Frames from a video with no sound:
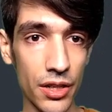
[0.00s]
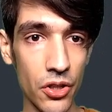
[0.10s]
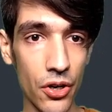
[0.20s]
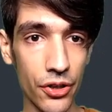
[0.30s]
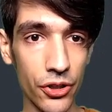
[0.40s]

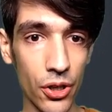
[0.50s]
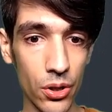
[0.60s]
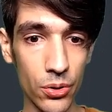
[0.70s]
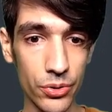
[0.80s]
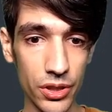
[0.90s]
our
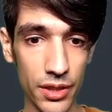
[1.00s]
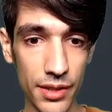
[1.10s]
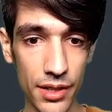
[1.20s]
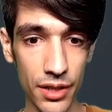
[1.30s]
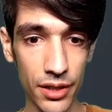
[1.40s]
codes
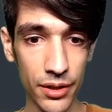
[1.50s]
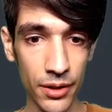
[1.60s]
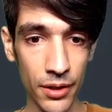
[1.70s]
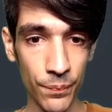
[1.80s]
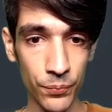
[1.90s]
here
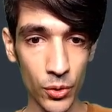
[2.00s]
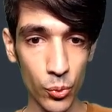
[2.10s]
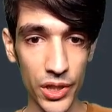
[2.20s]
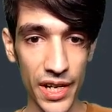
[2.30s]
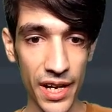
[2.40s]

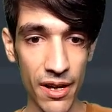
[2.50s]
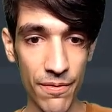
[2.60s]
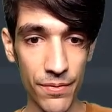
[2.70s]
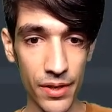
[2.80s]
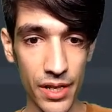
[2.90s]
we
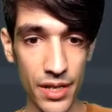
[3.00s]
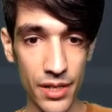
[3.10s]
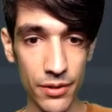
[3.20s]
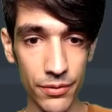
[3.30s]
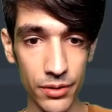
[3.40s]
have
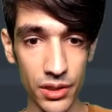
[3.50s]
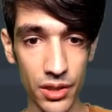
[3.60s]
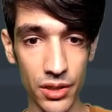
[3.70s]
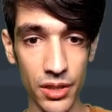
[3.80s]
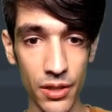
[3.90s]
a
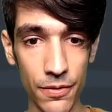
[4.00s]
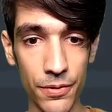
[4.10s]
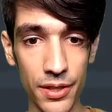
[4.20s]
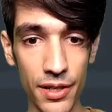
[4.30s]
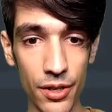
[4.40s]
div
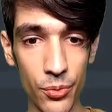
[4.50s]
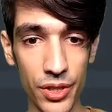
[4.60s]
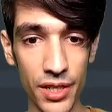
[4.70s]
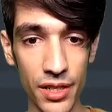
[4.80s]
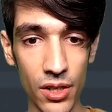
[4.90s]
here. We
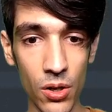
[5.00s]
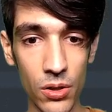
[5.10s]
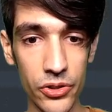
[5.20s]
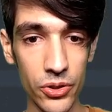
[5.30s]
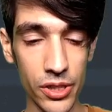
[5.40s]
can
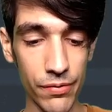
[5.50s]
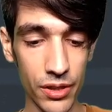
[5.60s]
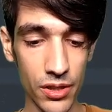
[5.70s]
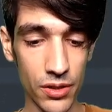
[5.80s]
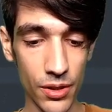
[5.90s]
also give it
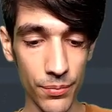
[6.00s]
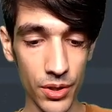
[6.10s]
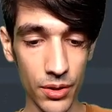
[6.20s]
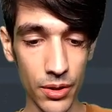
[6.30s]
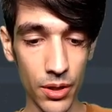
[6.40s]

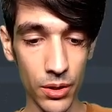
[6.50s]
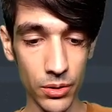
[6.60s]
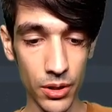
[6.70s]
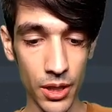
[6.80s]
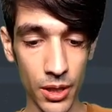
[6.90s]
something called
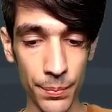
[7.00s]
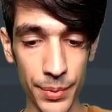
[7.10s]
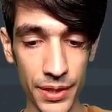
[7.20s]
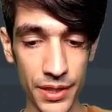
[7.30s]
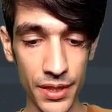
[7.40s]

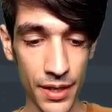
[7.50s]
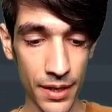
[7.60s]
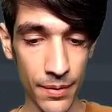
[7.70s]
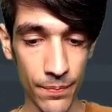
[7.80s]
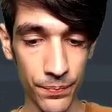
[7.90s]

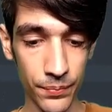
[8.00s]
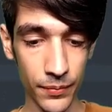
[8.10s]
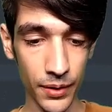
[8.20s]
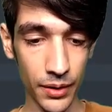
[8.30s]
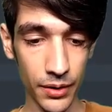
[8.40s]
btn
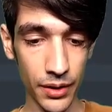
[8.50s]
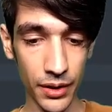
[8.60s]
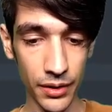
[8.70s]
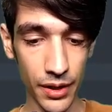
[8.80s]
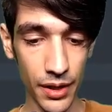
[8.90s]

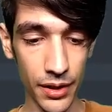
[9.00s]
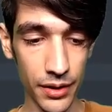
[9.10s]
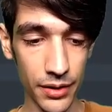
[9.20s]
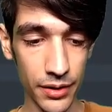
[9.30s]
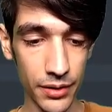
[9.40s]
container,